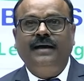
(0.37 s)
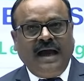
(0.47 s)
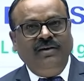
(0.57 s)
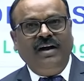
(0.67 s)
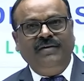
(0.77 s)

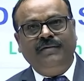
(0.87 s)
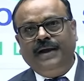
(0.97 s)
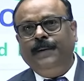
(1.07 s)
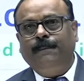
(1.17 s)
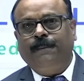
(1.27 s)
Hello
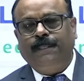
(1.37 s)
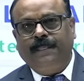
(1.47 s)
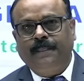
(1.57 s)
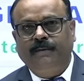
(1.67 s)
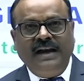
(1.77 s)
everybody,
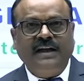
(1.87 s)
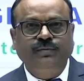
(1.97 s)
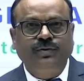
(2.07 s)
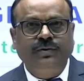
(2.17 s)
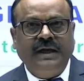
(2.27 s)
welcome
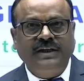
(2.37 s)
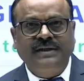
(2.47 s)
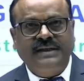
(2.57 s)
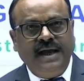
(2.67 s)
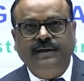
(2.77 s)
to
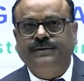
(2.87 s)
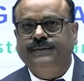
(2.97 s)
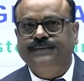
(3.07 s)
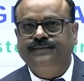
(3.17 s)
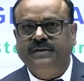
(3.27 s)
KGSIS,
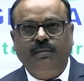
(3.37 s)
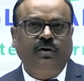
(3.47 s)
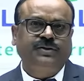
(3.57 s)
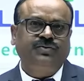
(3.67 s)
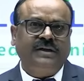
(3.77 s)
the
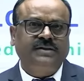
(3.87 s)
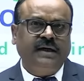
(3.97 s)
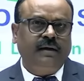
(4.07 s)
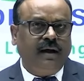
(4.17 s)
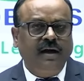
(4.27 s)
most
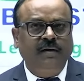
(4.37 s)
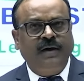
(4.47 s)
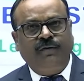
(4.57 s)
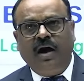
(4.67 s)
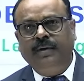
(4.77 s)
trusted learning
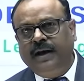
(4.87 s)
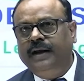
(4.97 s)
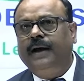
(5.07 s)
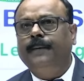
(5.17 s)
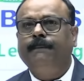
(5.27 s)
platform in
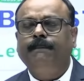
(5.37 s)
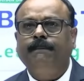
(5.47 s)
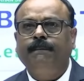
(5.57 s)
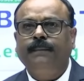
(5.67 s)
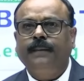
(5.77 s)
India.
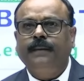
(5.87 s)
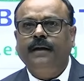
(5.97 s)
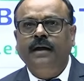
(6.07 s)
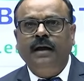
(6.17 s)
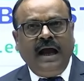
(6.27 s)

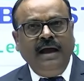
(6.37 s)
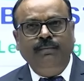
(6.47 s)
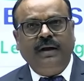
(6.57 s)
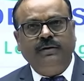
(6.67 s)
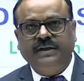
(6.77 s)
I am
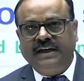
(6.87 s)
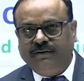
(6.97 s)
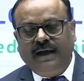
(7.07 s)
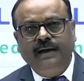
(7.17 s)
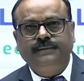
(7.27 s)
Manoj
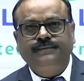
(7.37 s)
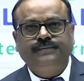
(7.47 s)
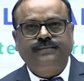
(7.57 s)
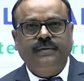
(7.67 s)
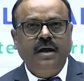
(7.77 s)
Jaiswal,
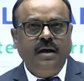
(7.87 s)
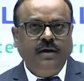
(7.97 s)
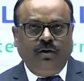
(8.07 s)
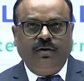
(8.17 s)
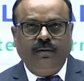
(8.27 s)

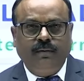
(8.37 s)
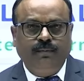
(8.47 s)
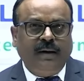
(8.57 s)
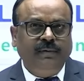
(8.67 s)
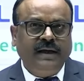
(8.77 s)
your
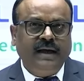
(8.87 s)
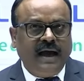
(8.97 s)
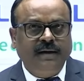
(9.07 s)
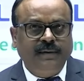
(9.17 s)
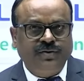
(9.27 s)
public
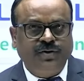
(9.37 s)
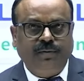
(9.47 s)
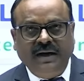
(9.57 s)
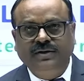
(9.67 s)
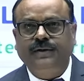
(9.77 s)
administration
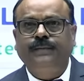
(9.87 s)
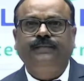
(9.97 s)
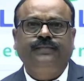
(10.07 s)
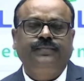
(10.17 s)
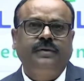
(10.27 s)
mentor,
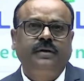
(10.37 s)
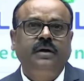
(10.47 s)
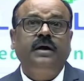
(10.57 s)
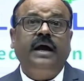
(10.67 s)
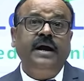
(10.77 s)

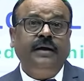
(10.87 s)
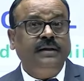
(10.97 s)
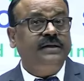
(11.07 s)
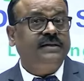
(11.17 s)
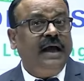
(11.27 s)
and
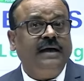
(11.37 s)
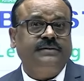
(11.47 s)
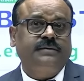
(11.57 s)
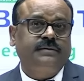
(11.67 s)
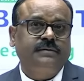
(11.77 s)
in this
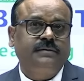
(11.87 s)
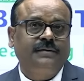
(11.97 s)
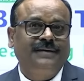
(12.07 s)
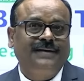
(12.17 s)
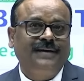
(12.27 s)
class,
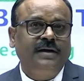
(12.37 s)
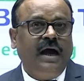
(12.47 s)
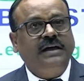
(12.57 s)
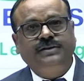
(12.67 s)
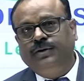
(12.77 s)

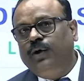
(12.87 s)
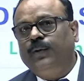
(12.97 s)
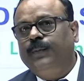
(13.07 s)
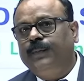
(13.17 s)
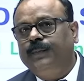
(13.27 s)
as you
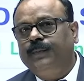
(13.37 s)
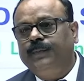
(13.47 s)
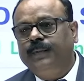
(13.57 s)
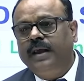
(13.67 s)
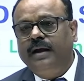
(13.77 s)
know,
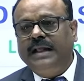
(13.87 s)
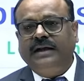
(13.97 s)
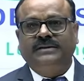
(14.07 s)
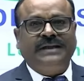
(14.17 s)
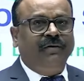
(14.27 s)
there
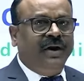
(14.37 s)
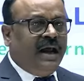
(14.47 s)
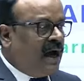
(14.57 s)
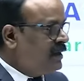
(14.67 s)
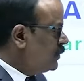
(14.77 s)
is written
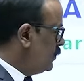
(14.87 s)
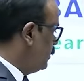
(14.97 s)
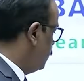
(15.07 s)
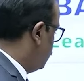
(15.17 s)
also